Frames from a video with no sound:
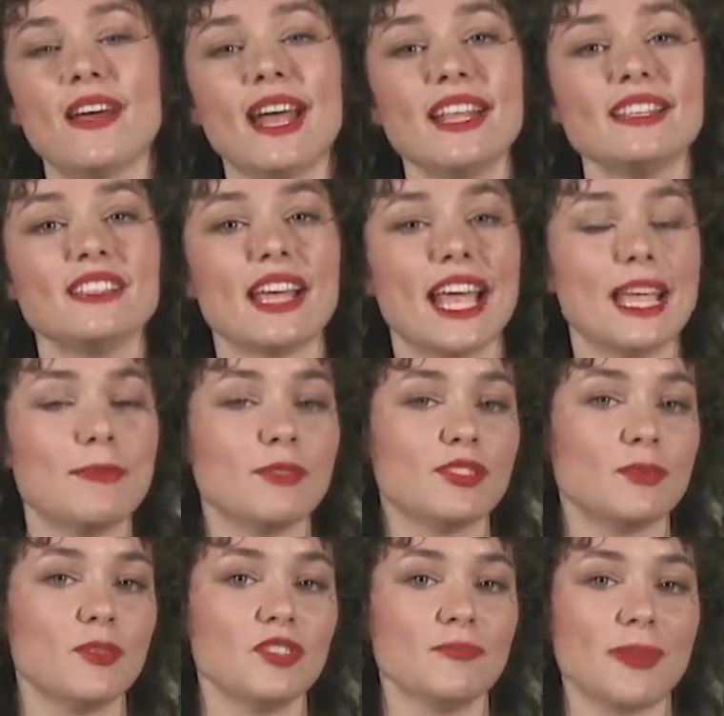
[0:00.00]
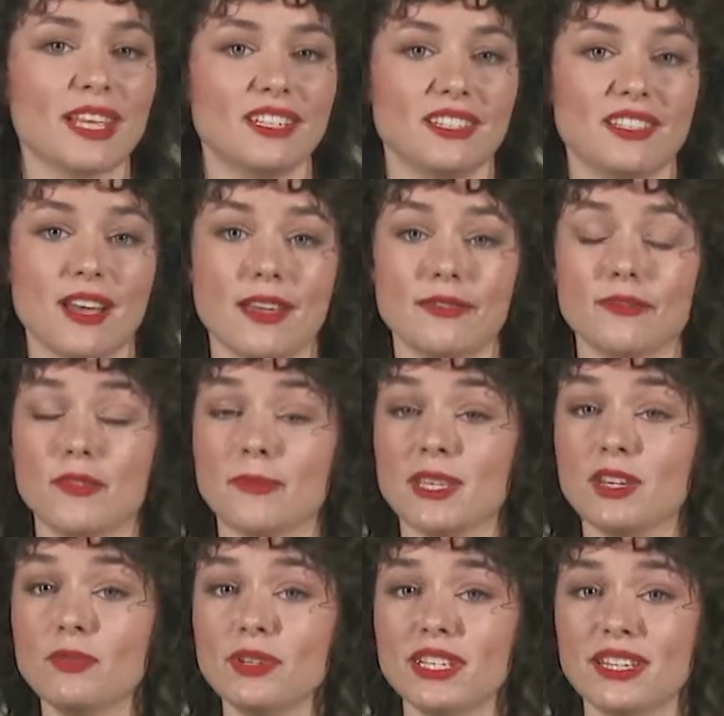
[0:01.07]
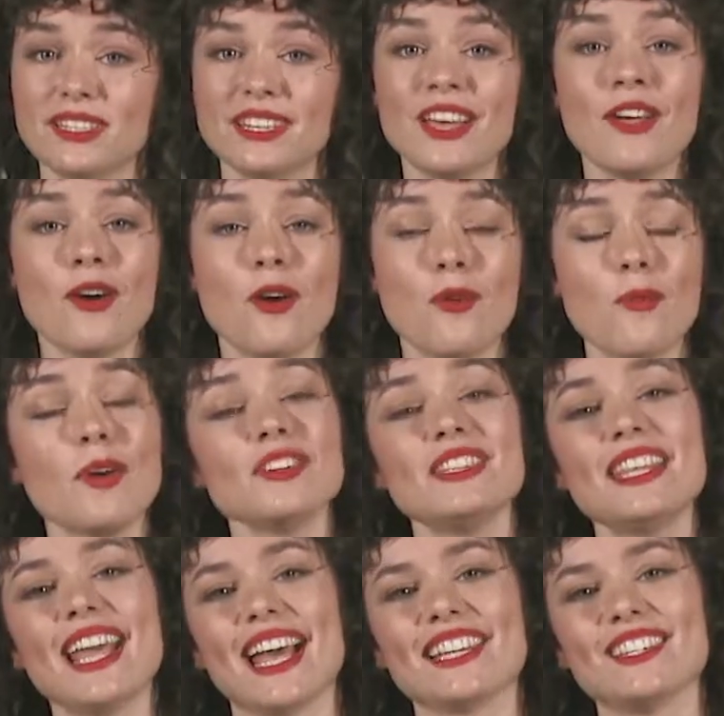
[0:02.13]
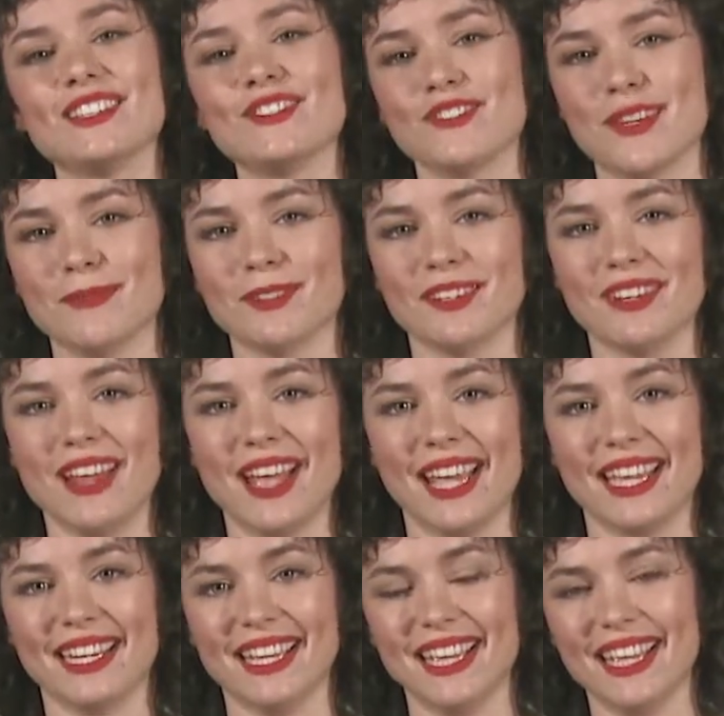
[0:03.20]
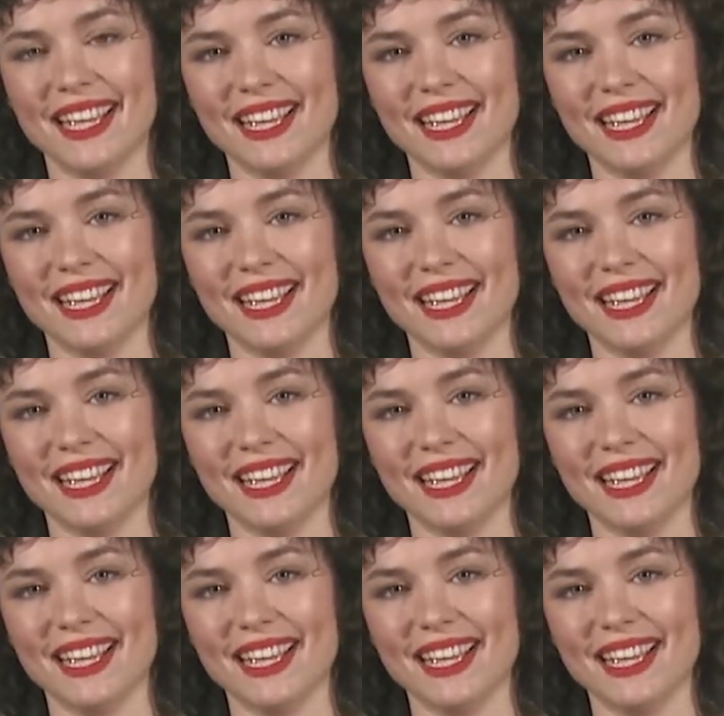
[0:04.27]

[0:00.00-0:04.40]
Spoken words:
fans are able to watch matches either from the audience or watch the action streamed online.